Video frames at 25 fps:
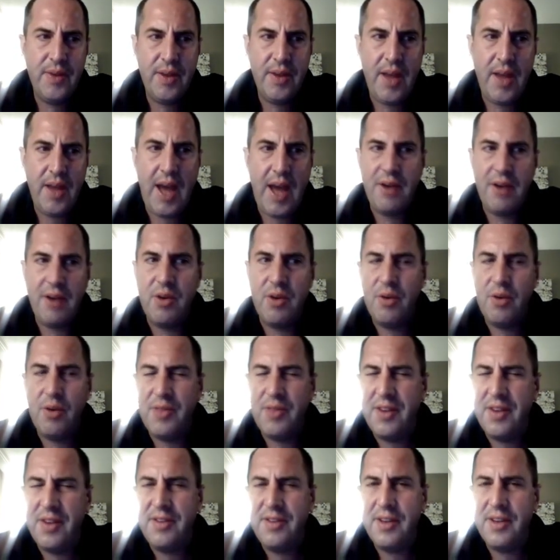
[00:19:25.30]
I don't know if
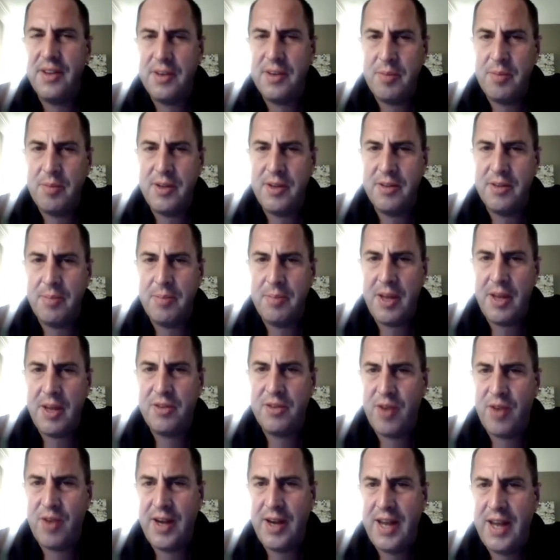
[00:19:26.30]
the system is the
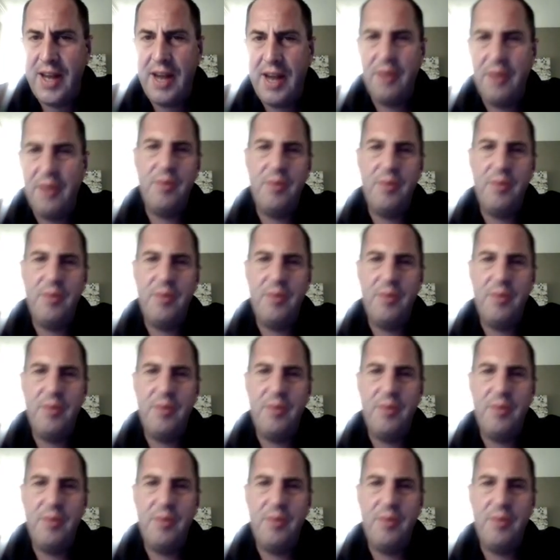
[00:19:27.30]
best right now